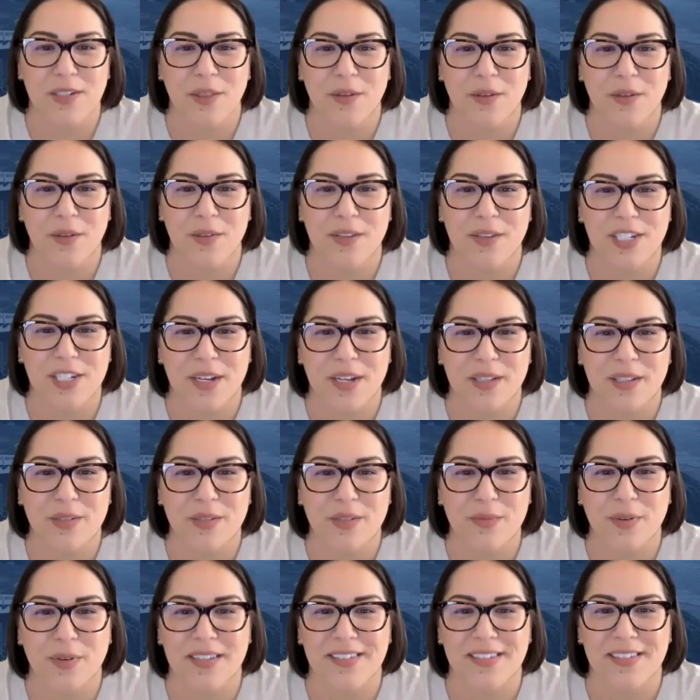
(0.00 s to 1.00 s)
through the challenge
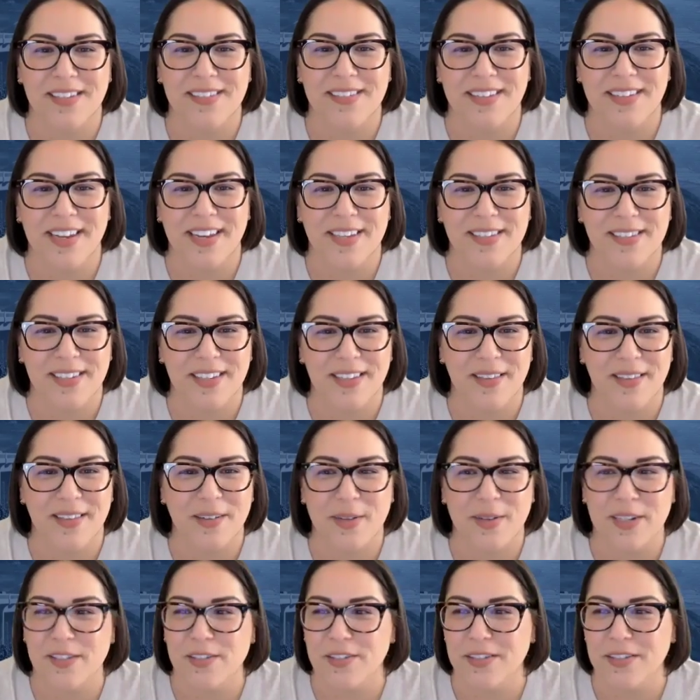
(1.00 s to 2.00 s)
process and asking the
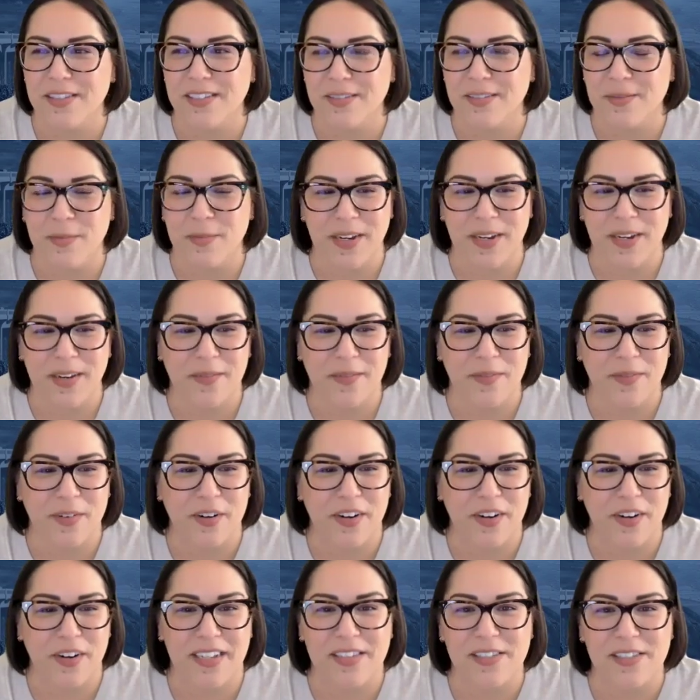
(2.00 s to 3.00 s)
questions and waiting for
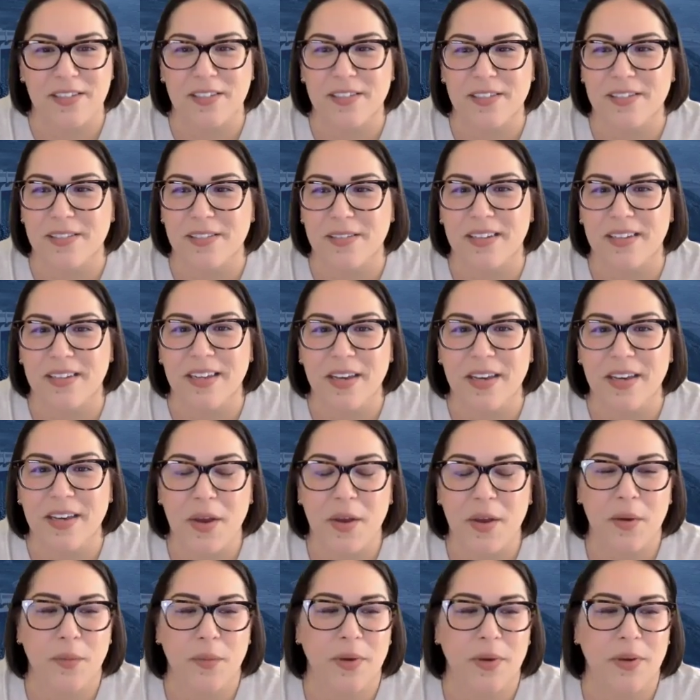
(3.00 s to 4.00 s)
our answers, and
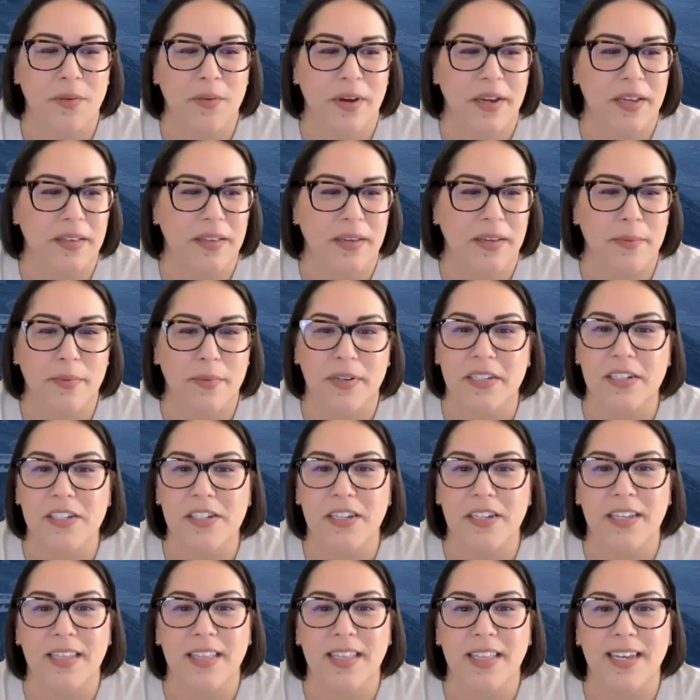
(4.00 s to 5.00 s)
we greatly
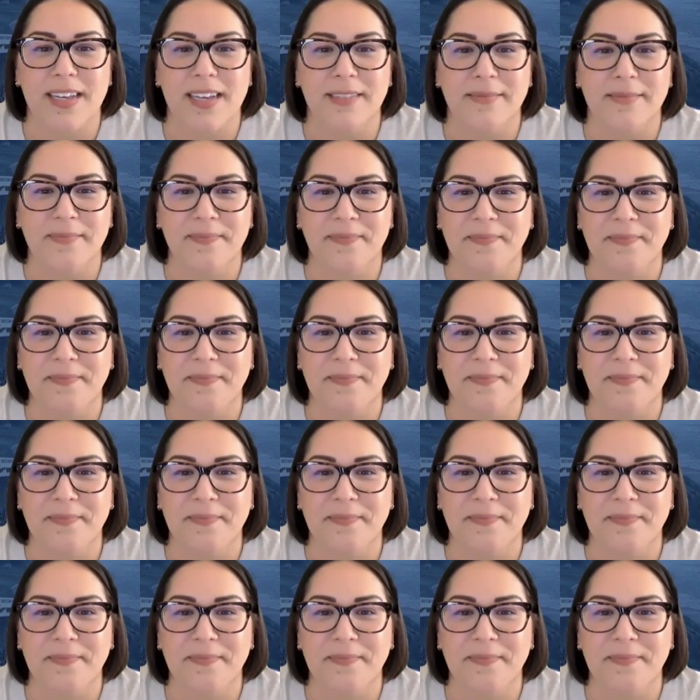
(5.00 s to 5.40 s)
appreciate that.